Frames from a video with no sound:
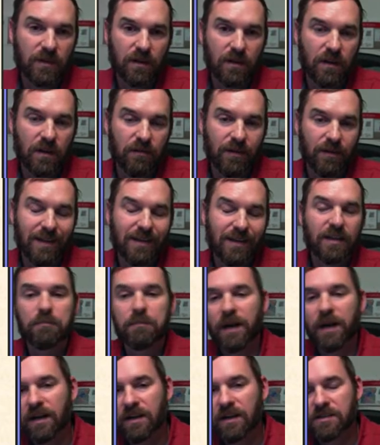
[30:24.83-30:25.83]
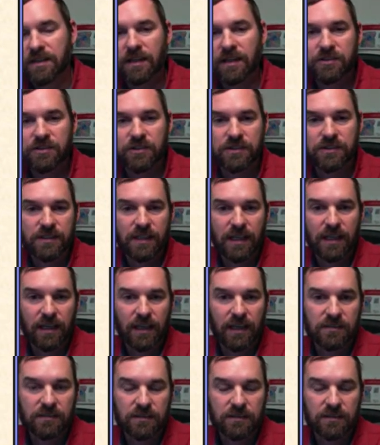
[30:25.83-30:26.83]
Uh, in comparison, I should say, I
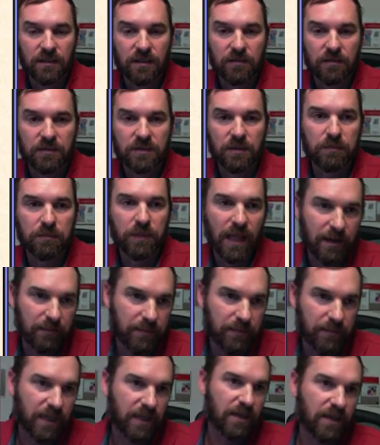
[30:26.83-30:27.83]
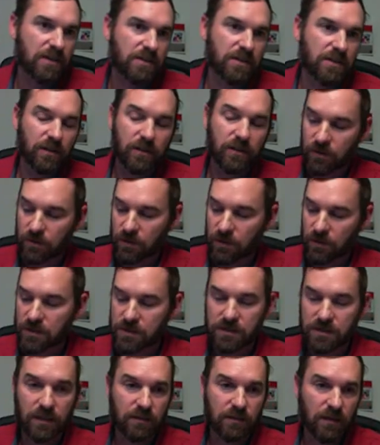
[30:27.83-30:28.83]
guess to to black bears and
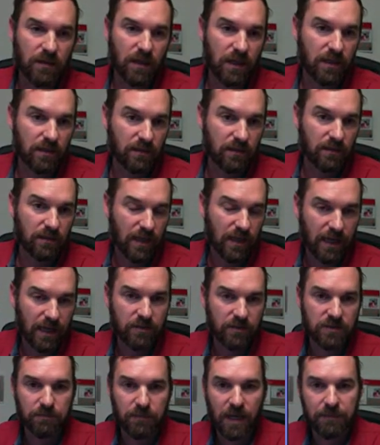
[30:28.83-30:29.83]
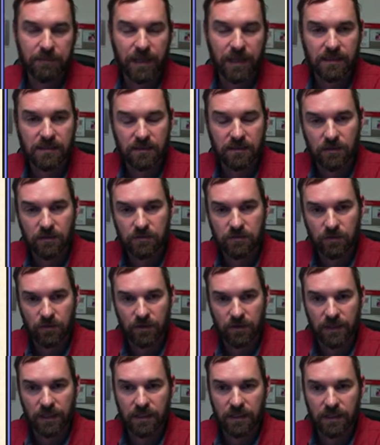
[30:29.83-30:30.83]
cougars and and coyotes and bobcats and those
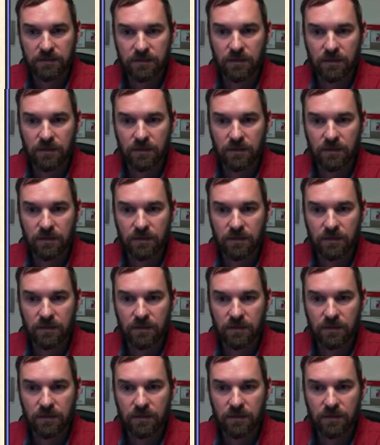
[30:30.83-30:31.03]
sort of things.